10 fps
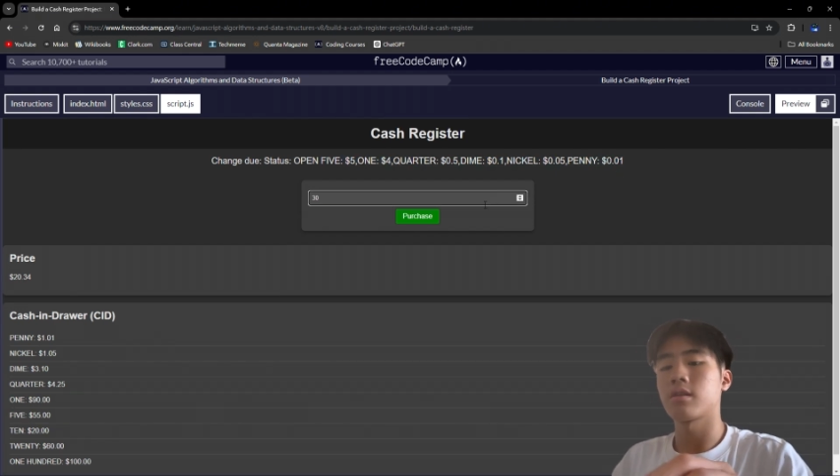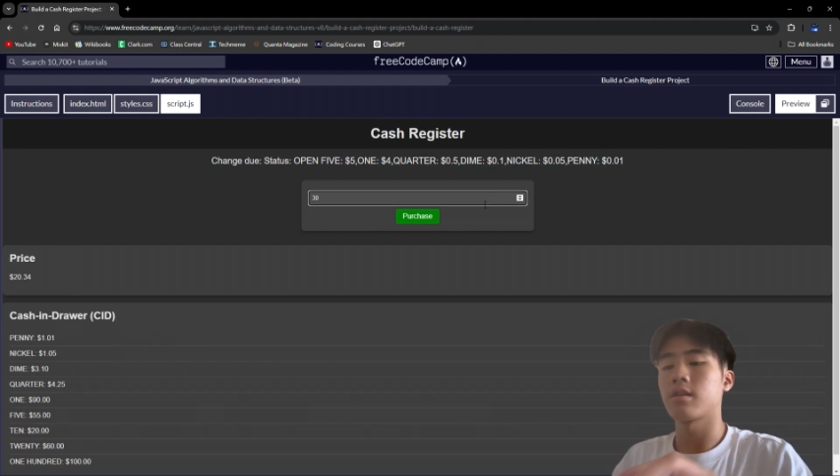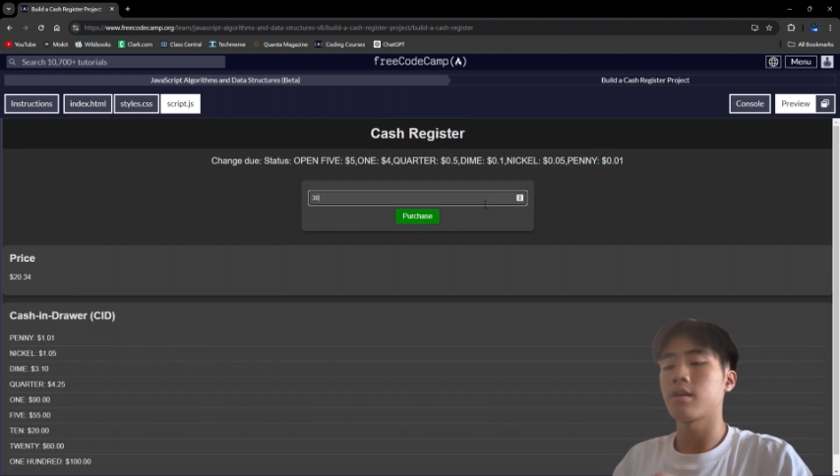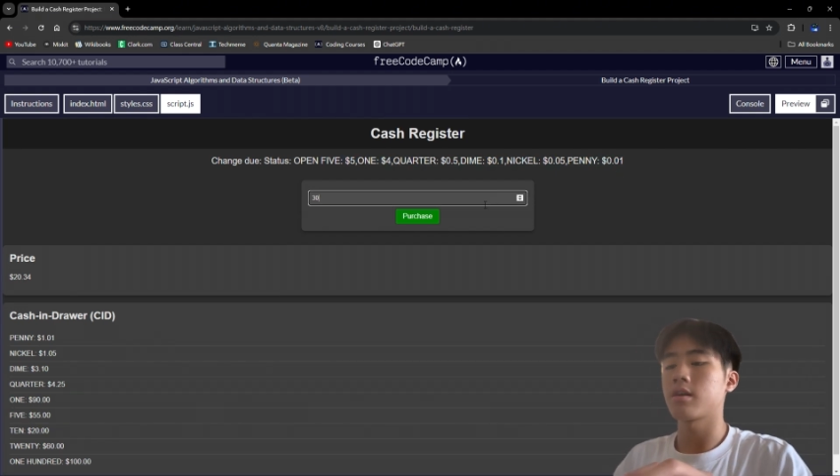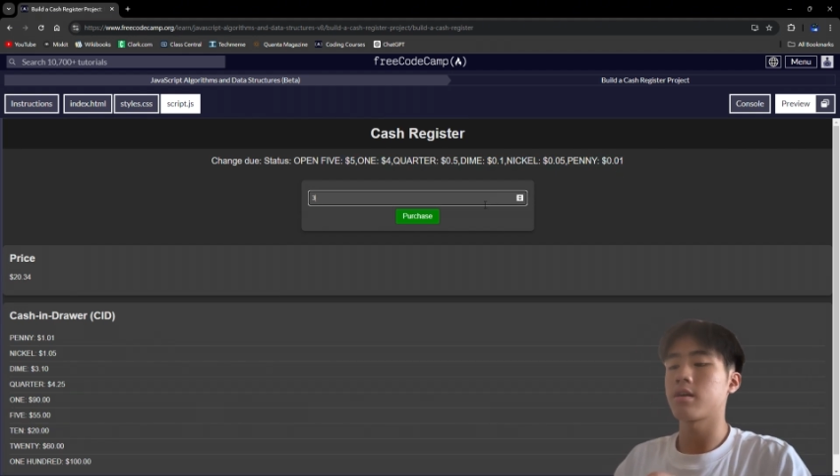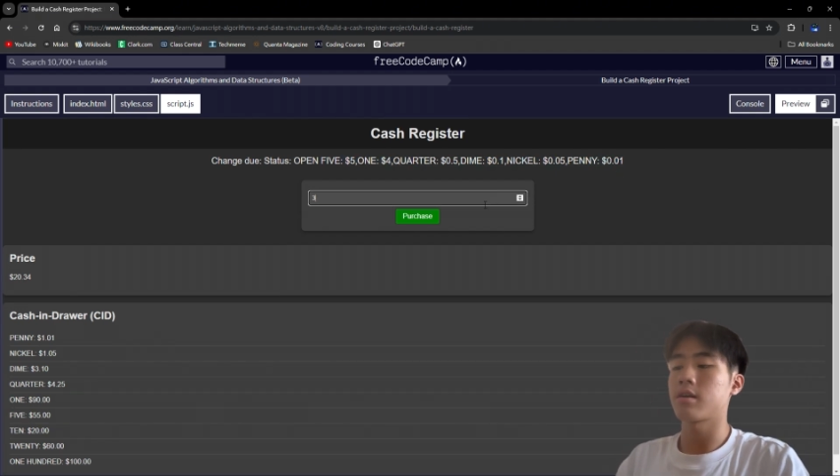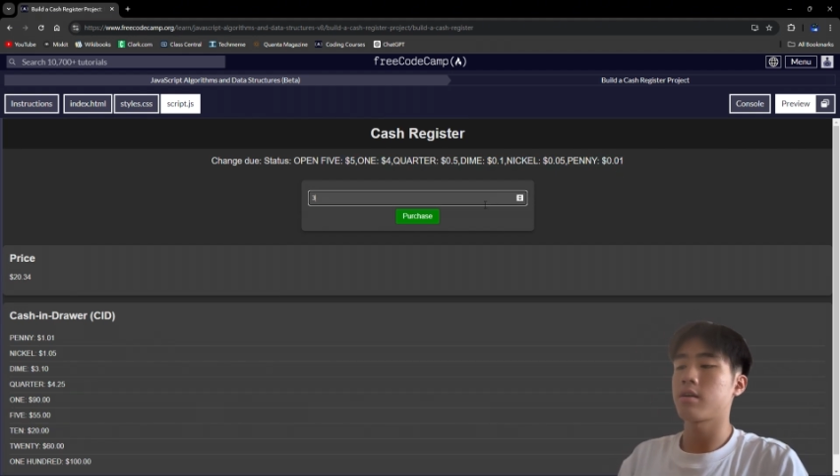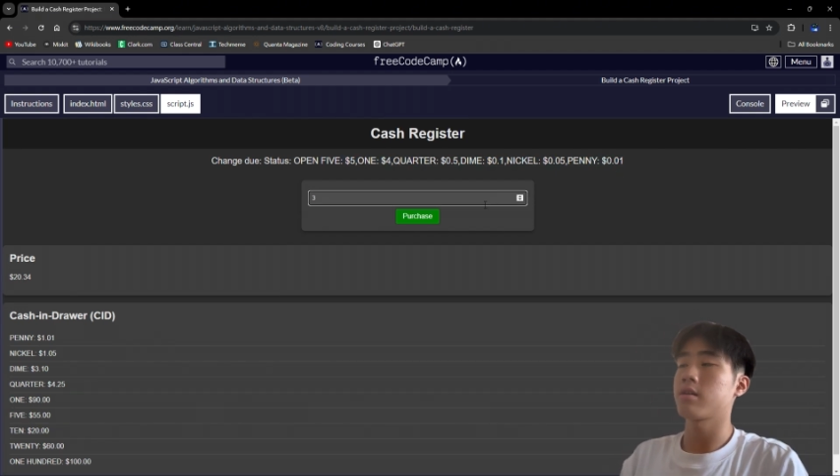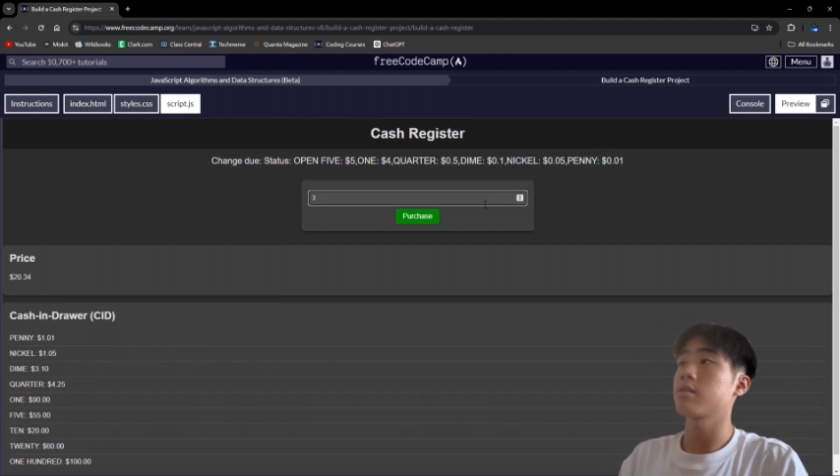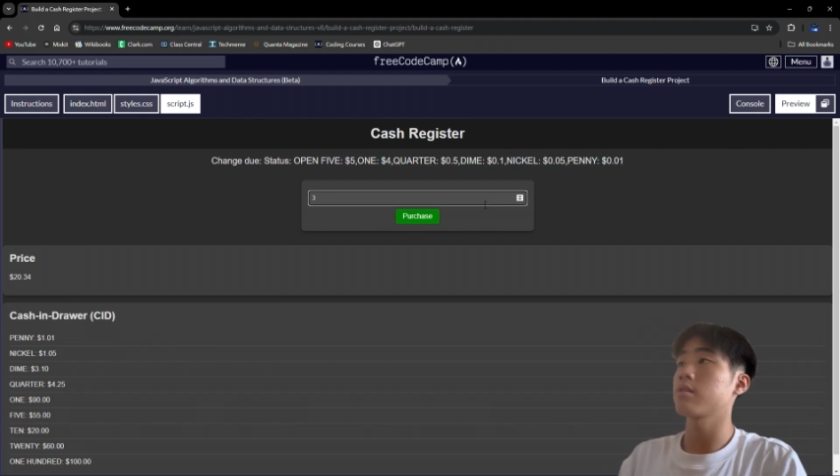
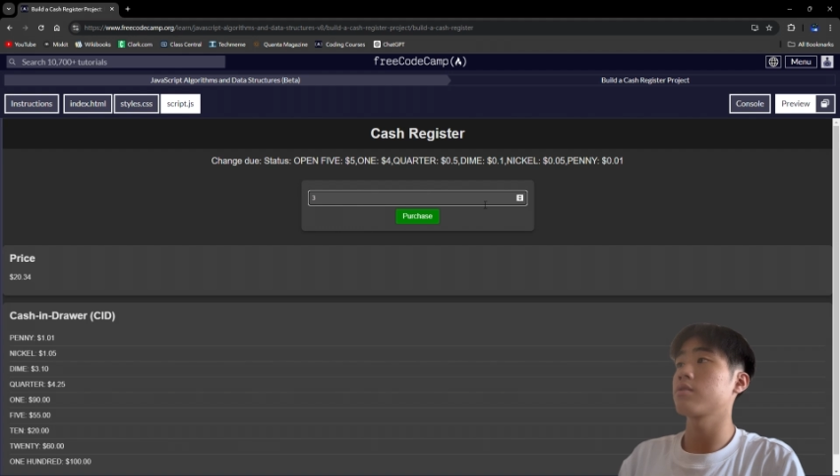like